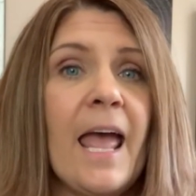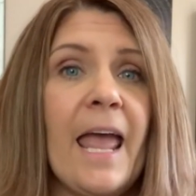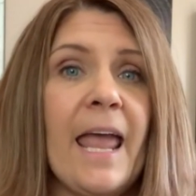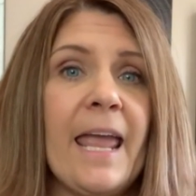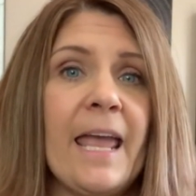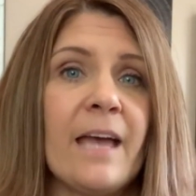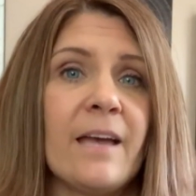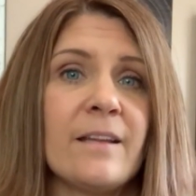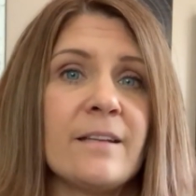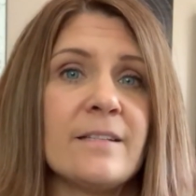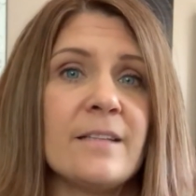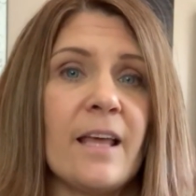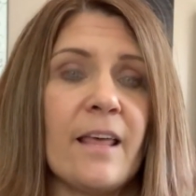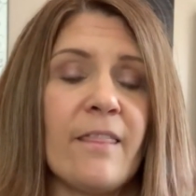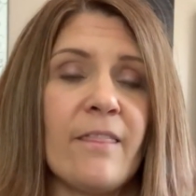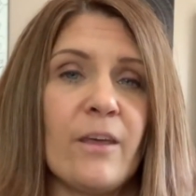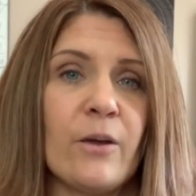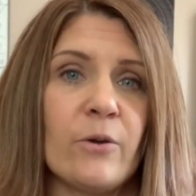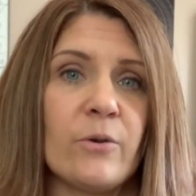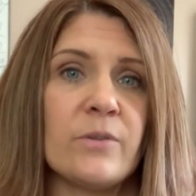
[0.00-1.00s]
And
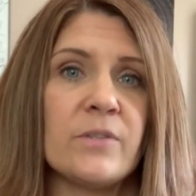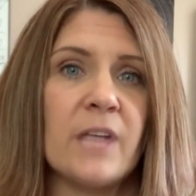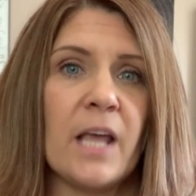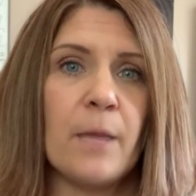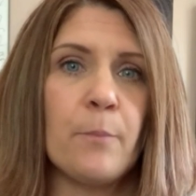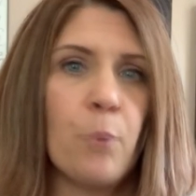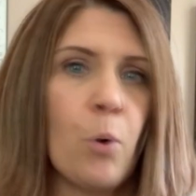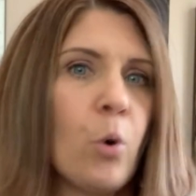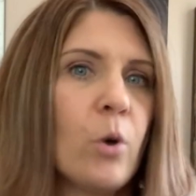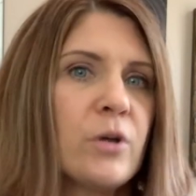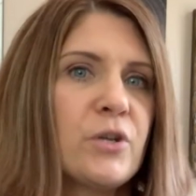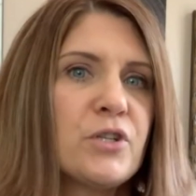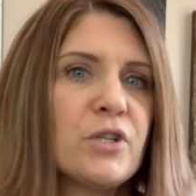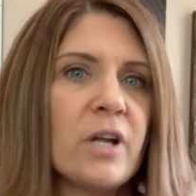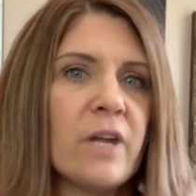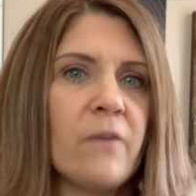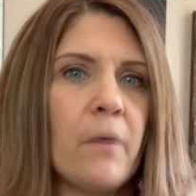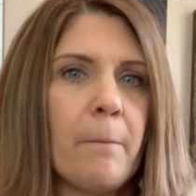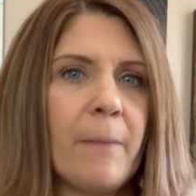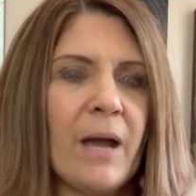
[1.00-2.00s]
there's a portion
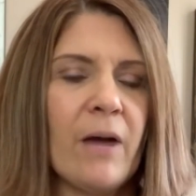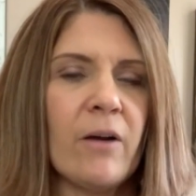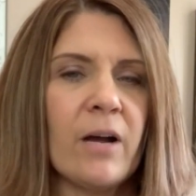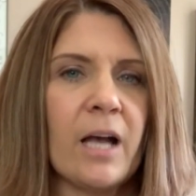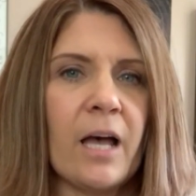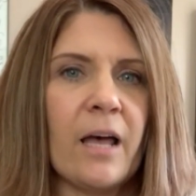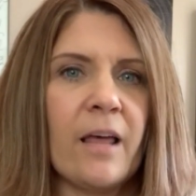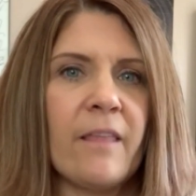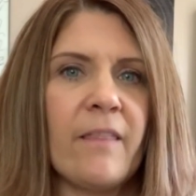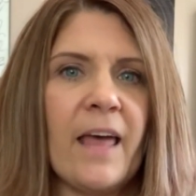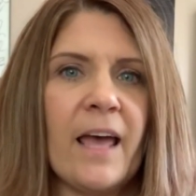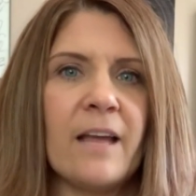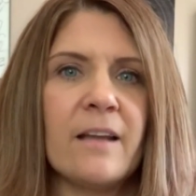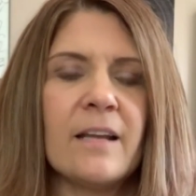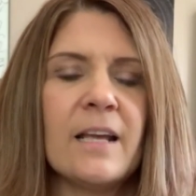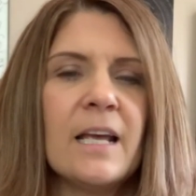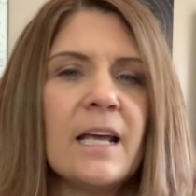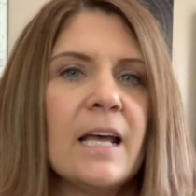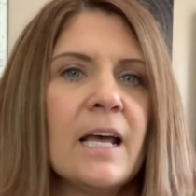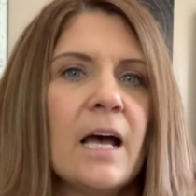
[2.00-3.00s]
of America that